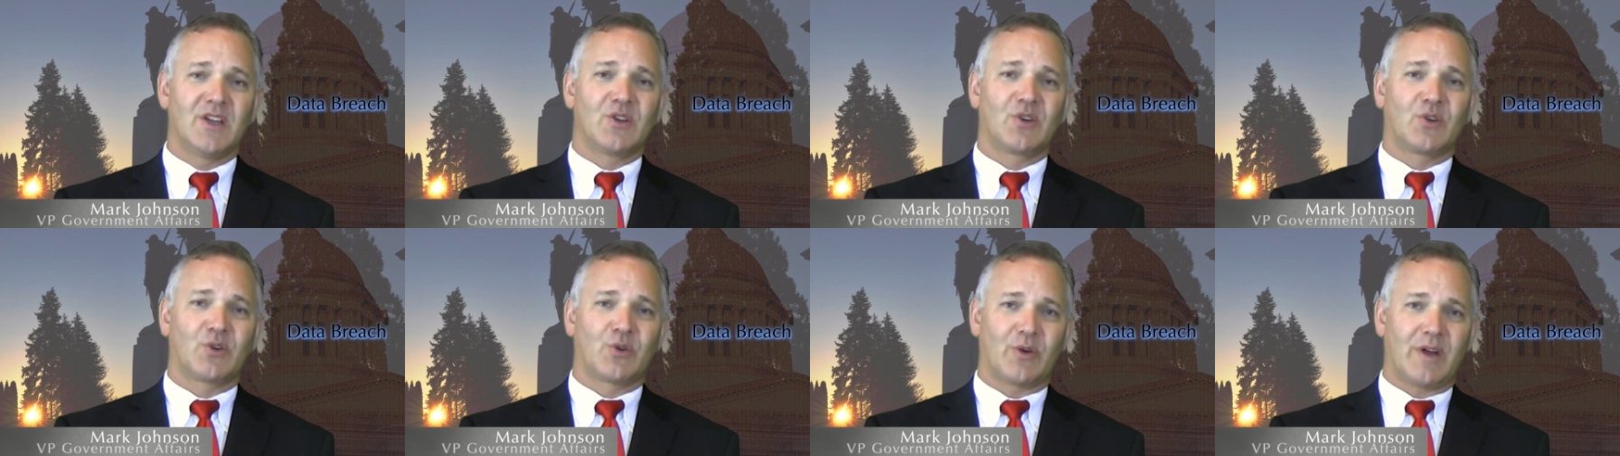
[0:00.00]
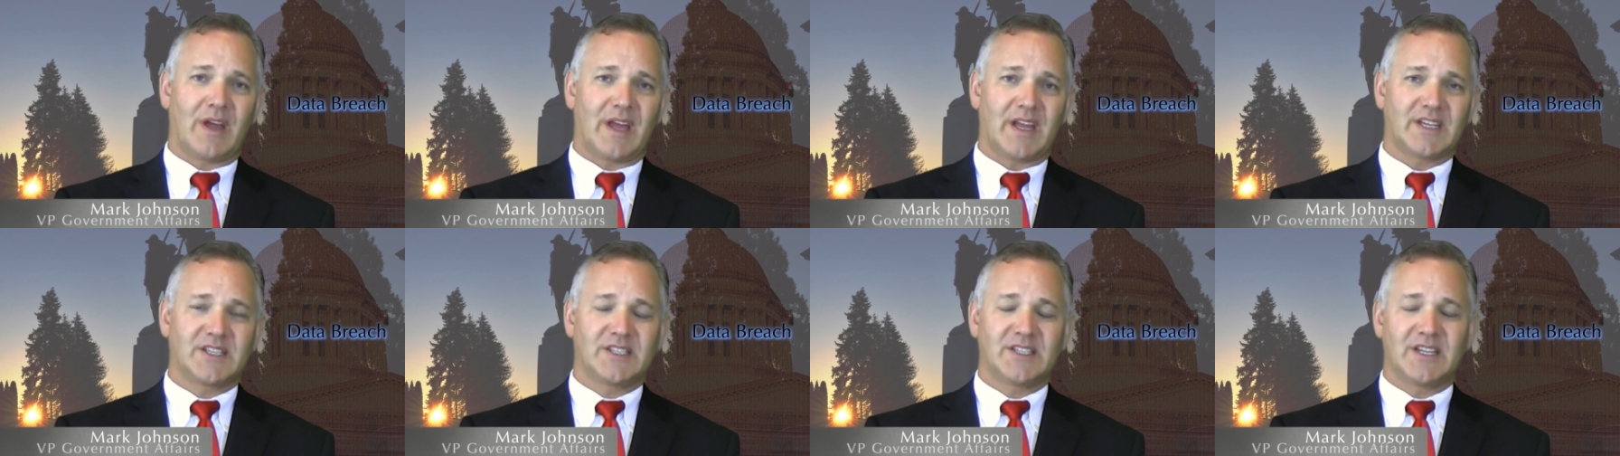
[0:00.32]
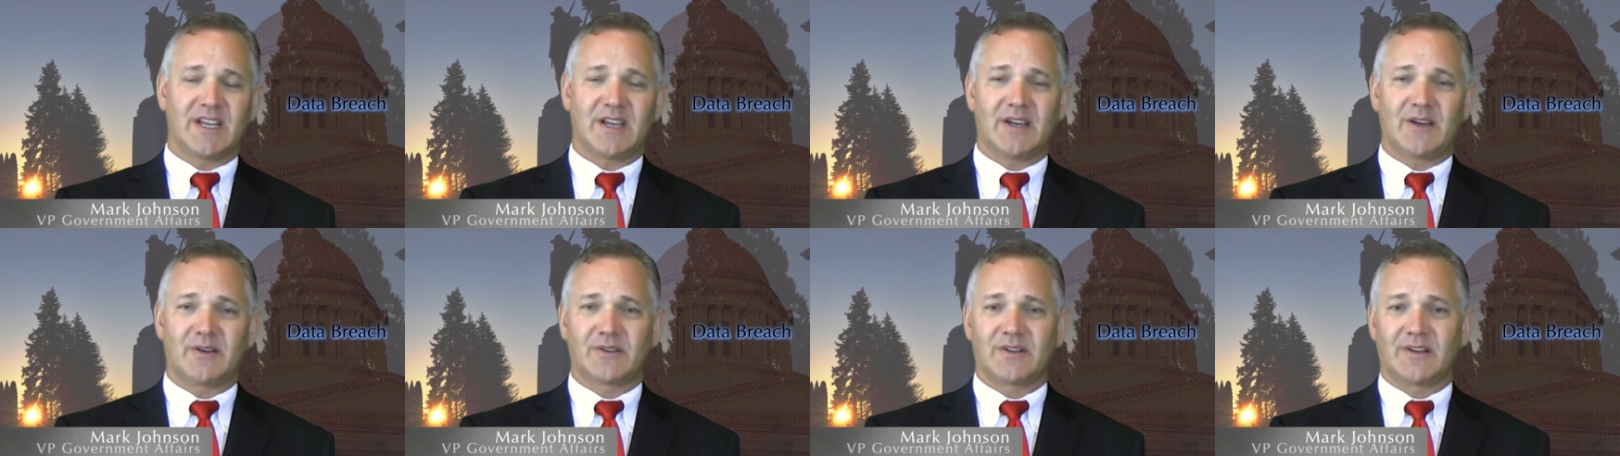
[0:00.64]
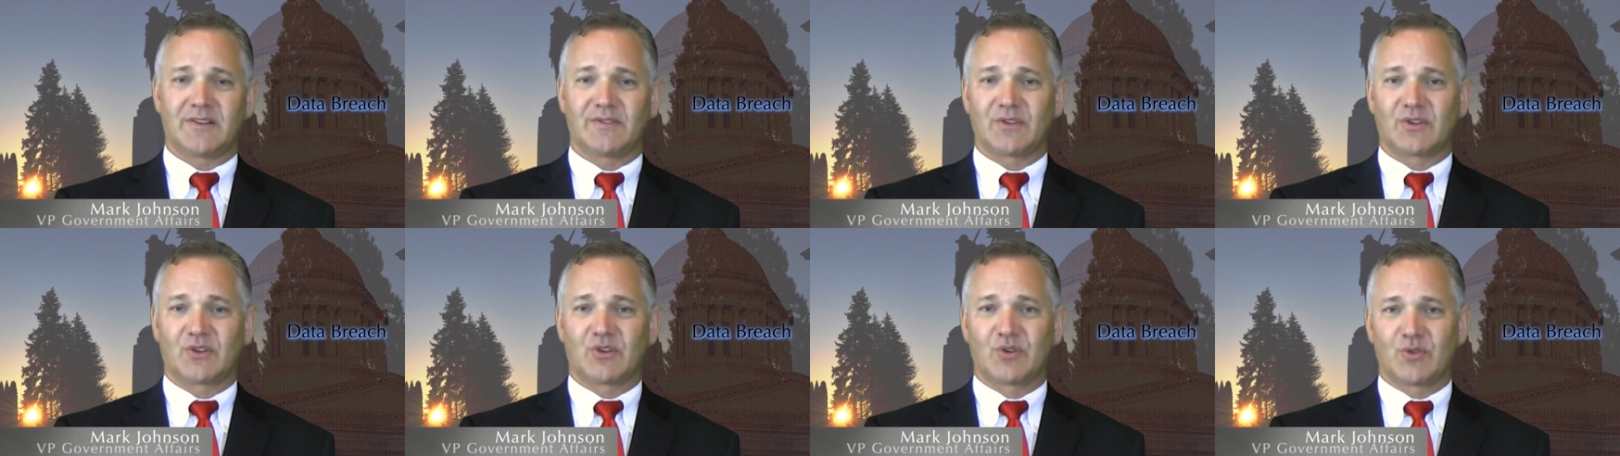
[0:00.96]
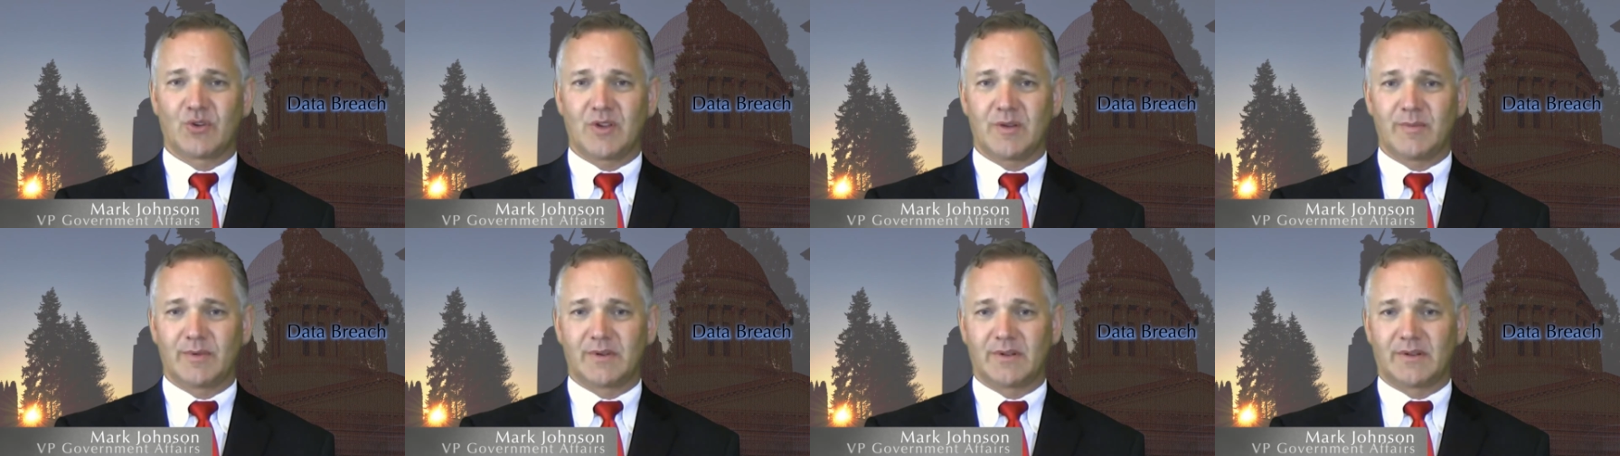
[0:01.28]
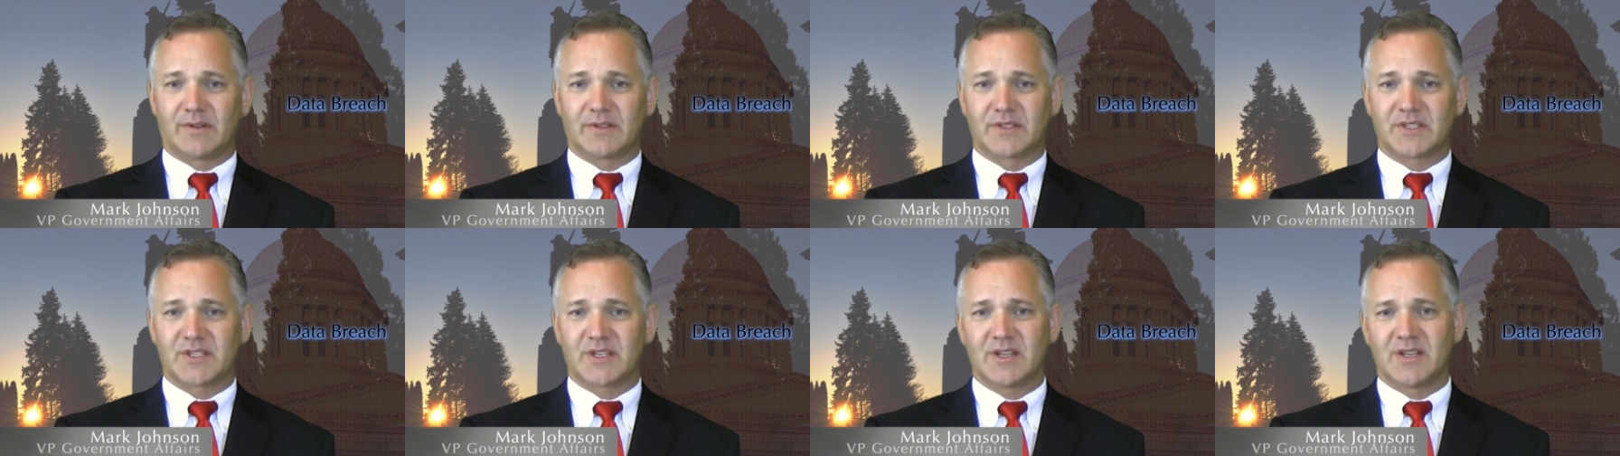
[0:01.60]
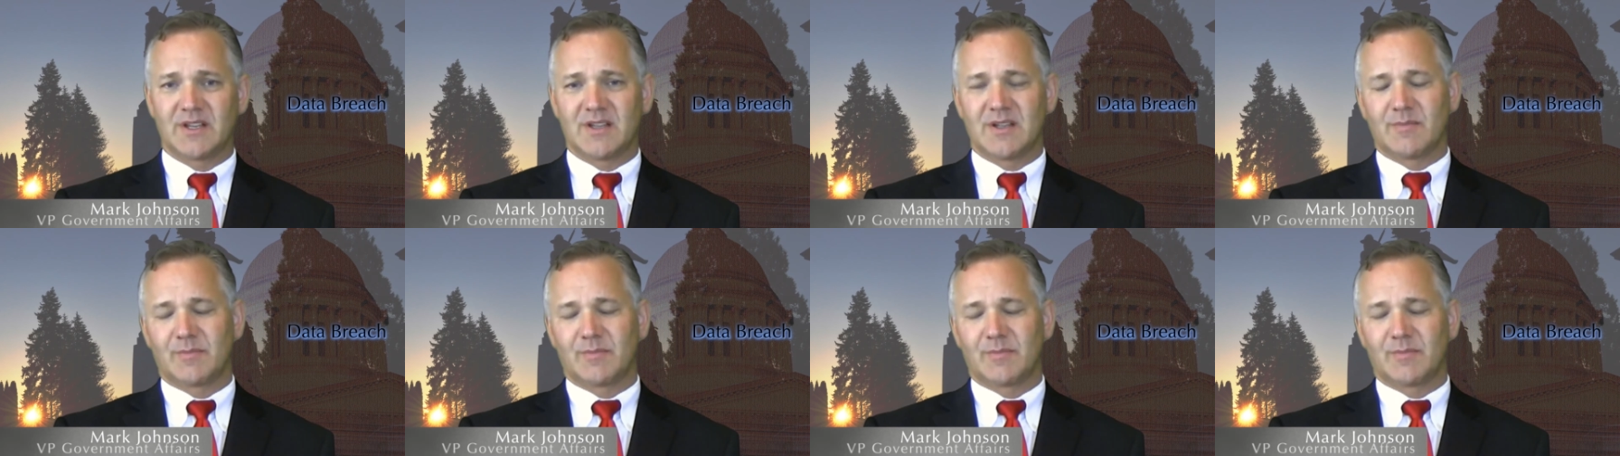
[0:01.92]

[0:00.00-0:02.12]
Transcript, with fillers: crack down on the criminals,